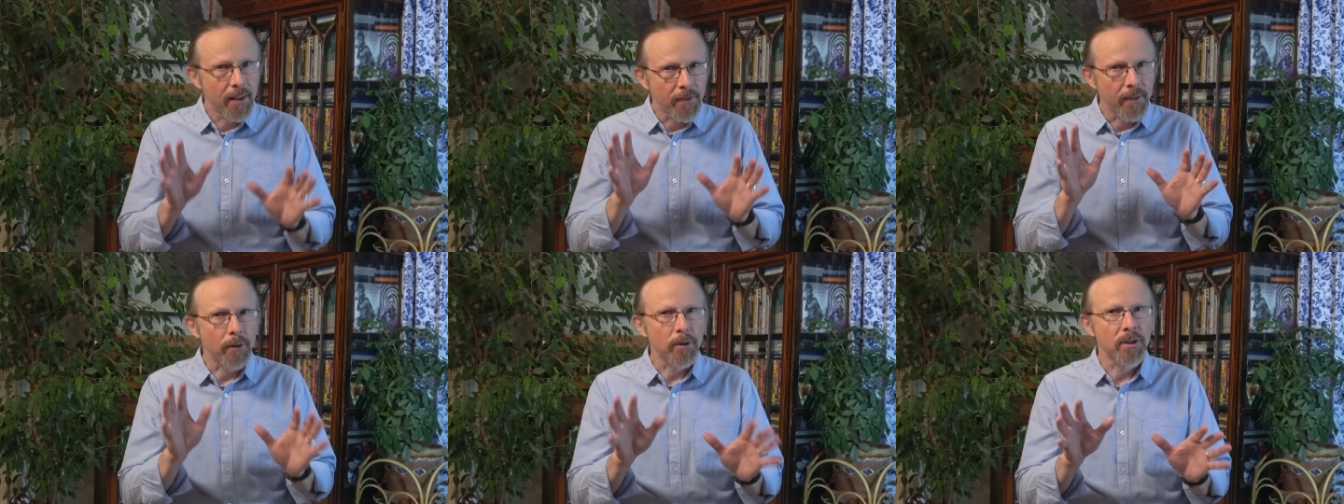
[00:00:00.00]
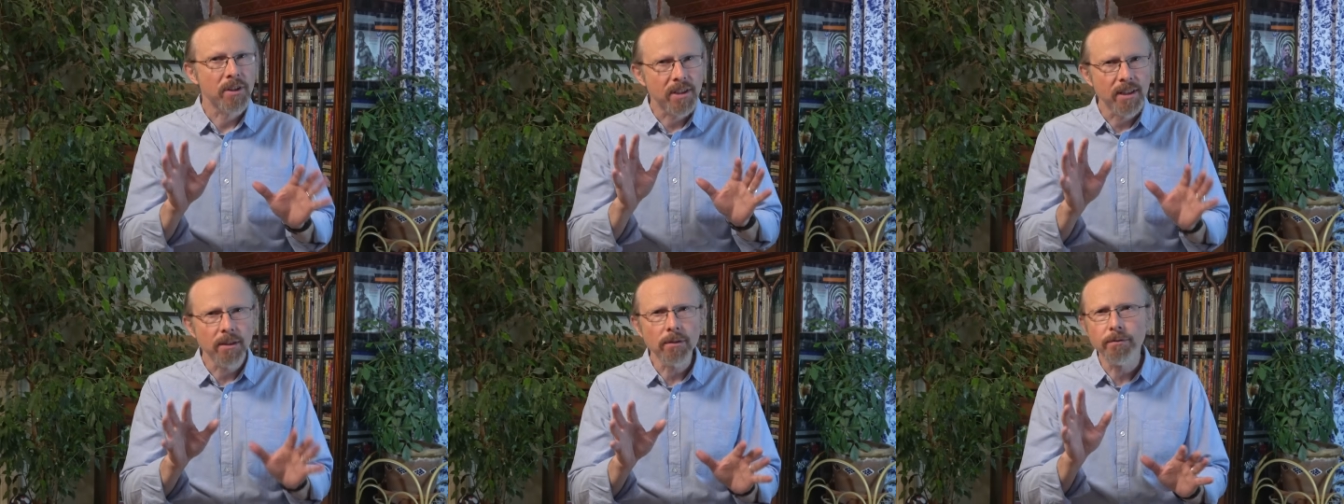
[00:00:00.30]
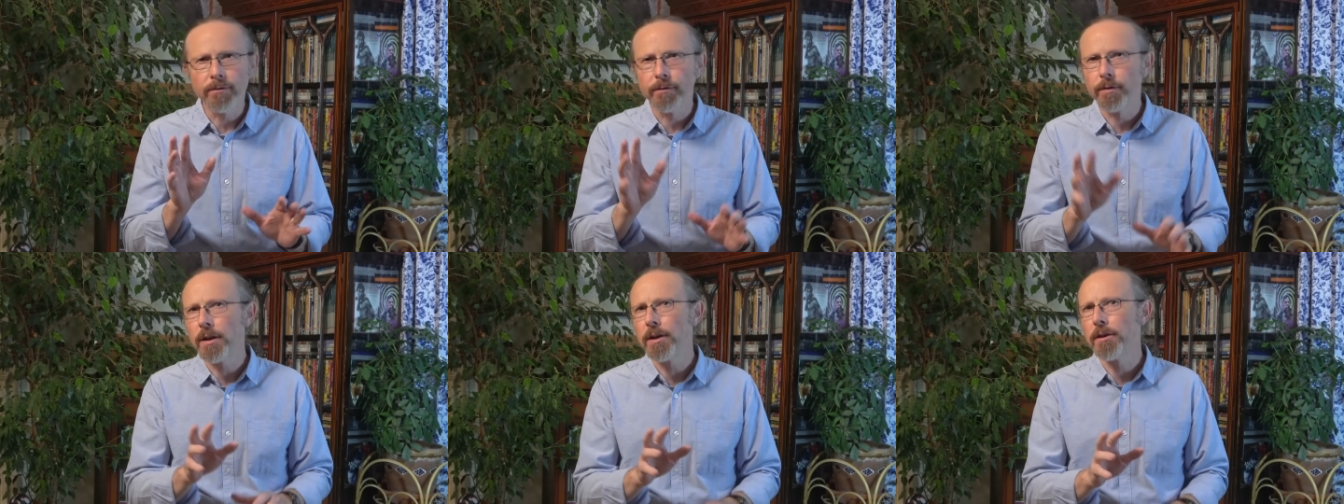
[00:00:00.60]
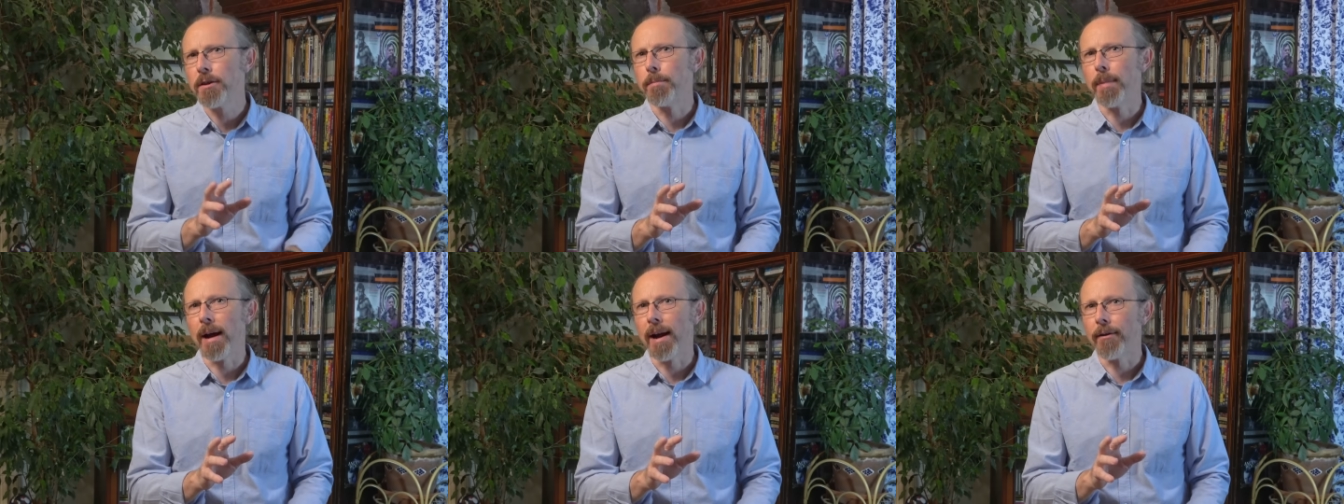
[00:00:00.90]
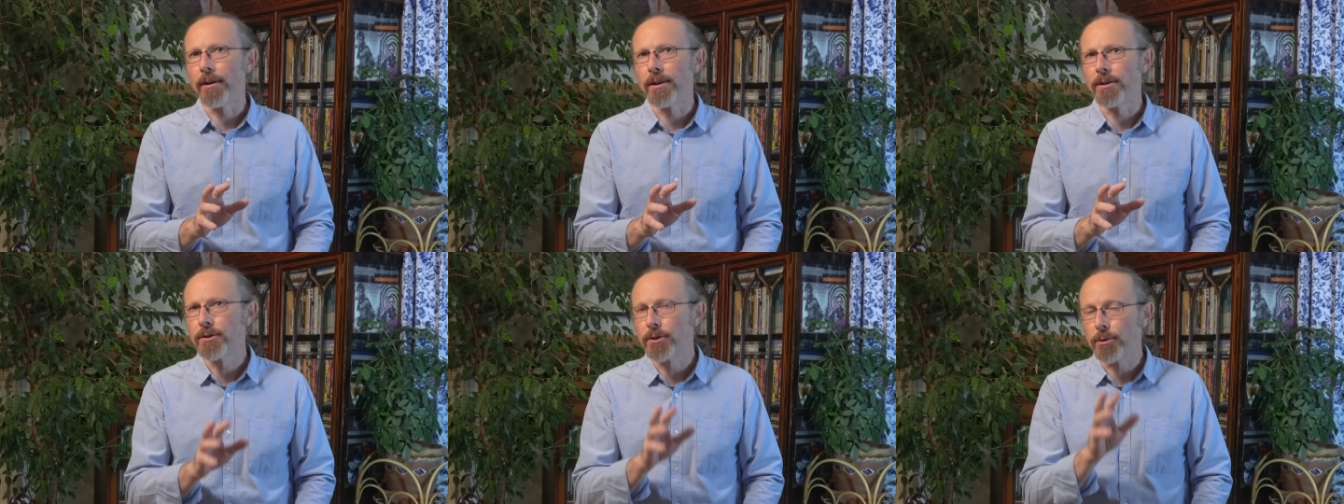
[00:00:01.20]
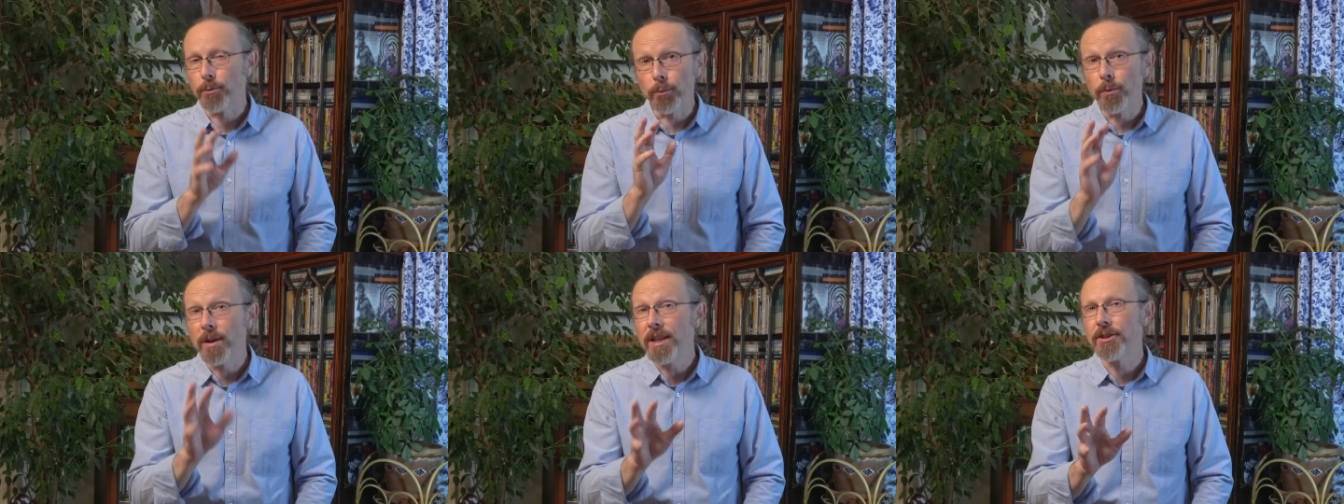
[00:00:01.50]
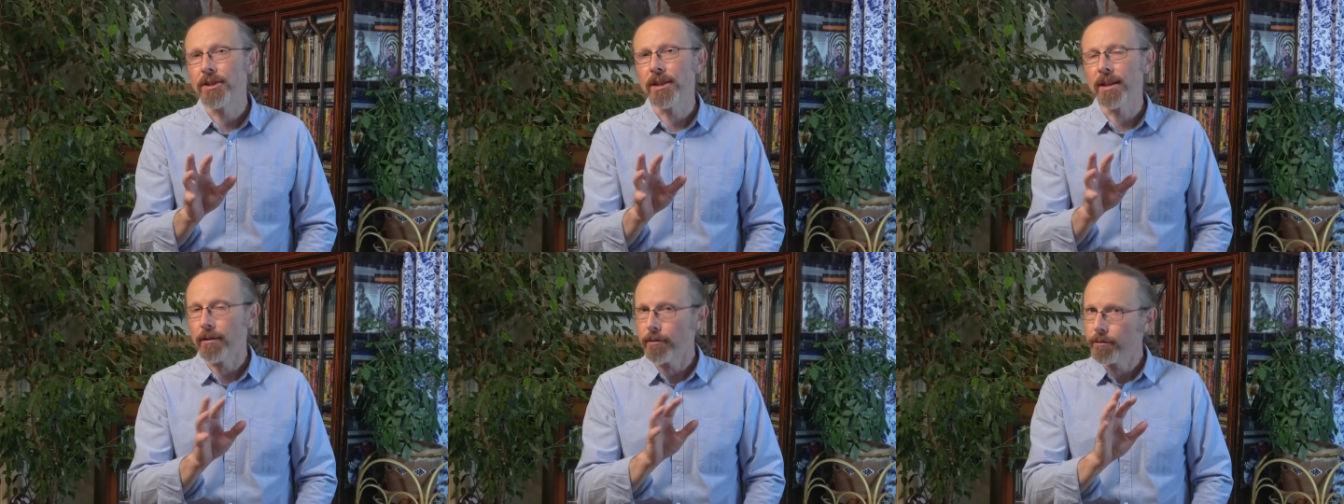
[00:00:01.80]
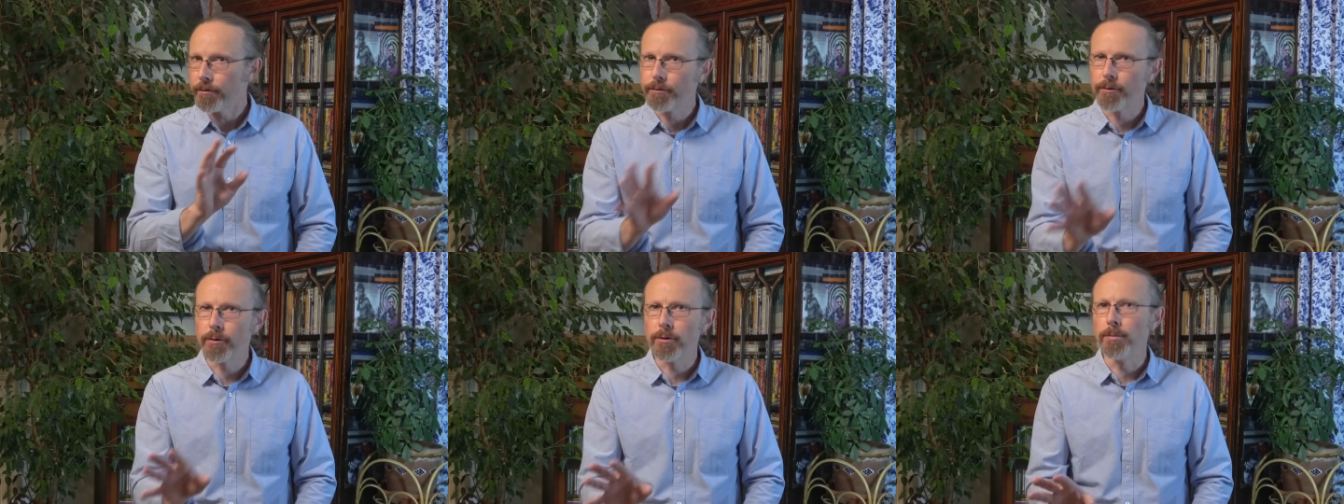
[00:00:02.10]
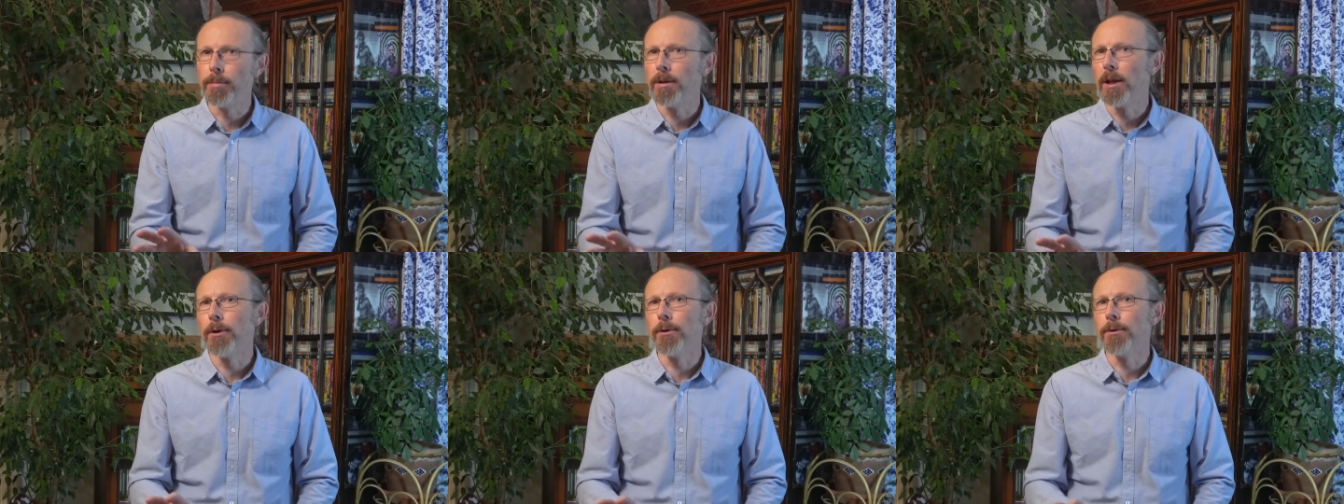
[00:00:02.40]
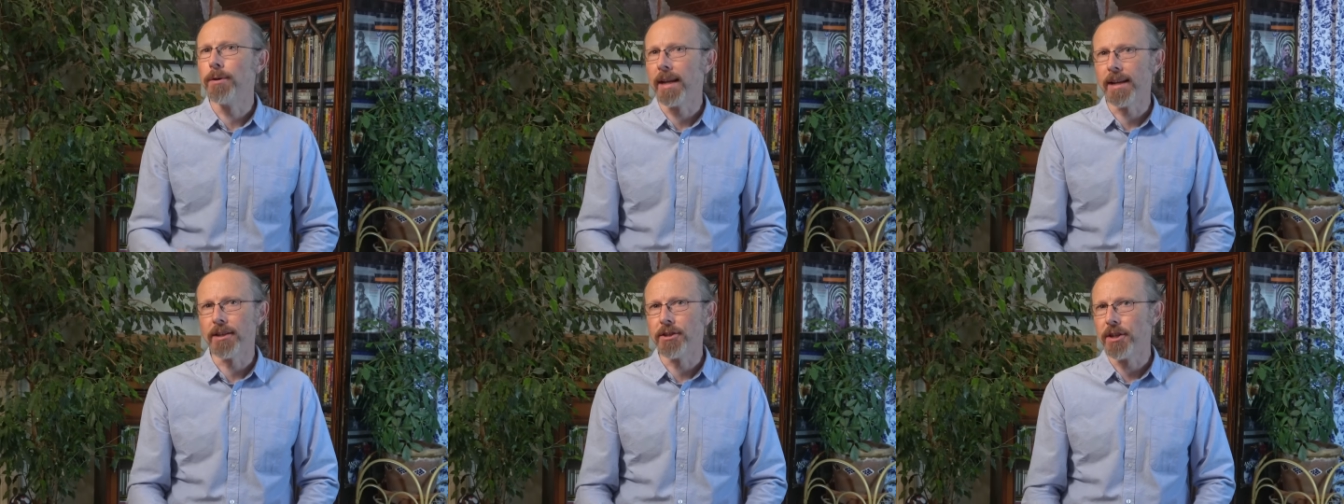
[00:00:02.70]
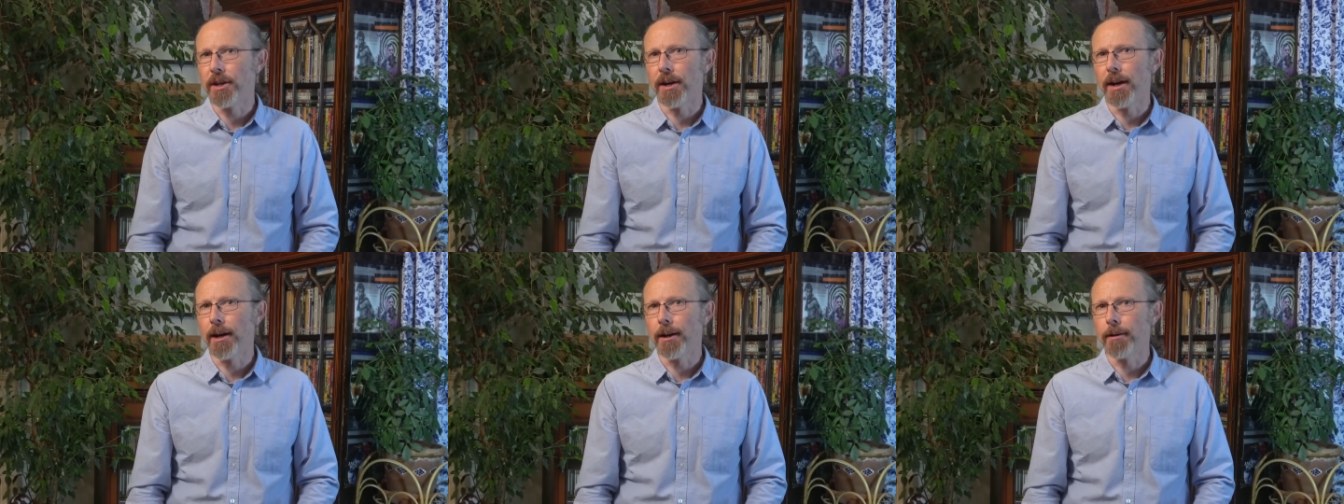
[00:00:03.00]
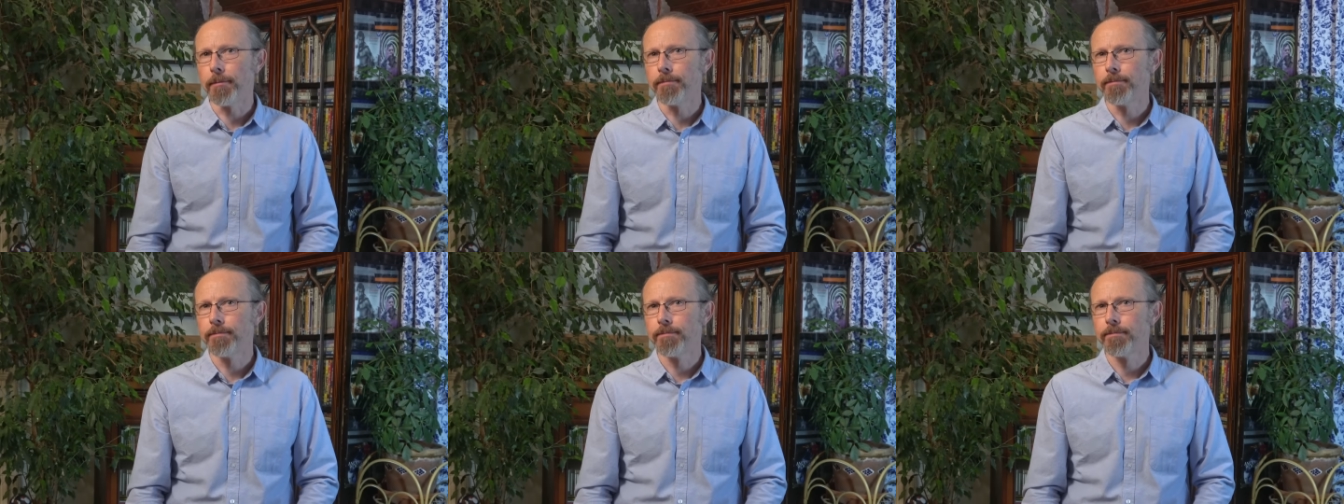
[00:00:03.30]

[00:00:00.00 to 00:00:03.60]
there are still further barriers to reaching full blown AGI.